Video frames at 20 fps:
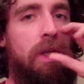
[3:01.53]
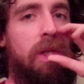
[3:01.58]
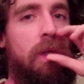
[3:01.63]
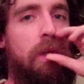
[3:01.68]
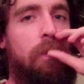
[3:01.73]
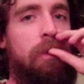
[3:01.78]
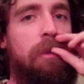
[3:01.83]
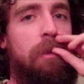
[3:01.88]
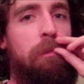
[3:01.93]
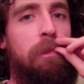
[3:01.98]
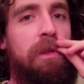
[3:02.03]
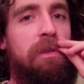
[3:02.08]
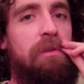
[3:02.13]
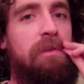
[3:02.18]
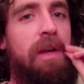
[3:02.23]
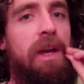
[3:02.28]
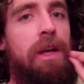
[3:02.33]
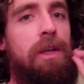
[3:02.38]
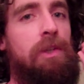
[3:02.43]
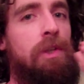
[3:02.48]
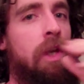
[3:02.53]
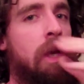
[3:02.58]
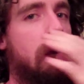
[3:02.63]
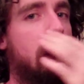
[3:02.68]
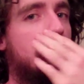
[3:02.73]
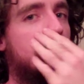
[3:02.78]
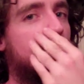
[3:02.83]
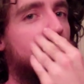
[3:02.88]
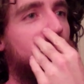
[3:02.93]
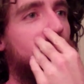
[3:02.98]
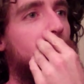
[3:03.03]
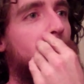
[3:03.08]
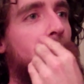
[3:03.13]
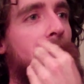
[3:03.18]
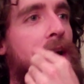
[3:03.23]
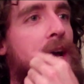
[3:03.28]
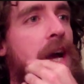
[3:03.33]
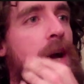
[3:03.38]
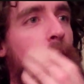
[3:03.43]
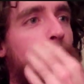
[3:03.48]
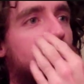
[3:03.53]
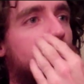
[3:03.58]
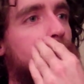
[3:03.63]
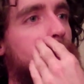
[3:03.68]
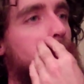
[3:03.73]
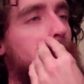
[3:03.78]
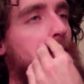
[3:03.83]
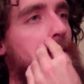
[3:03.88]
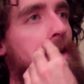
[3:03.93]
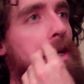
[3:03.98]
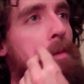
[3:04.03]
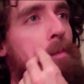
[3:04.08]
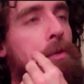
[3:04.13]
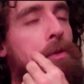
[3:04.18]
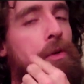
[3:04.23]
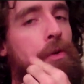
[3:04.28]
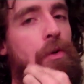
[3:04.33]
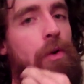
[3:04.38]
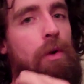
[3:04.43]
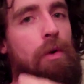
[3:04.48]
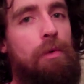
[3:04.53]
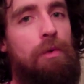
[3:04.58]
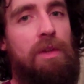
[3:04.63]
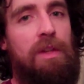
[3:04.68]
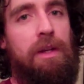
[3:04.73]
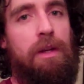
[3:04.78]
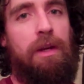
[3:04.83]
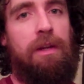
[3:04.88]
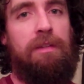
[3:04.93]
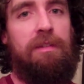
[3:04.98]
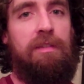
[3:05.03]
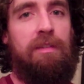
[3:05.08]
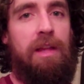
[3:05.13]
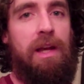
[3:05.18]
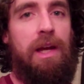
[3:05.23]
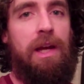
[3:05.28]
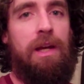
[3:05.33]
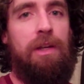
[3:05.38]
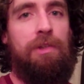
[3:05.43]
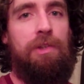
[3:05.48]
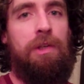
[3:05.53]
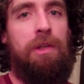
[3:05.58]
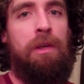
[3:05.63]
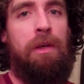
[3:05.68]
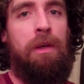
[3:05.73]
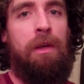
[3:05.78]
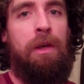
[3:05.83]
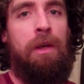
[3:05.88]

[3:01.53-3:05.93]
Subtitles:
you're doing with the mustache. And so what happens is you're able to grow a really nice stash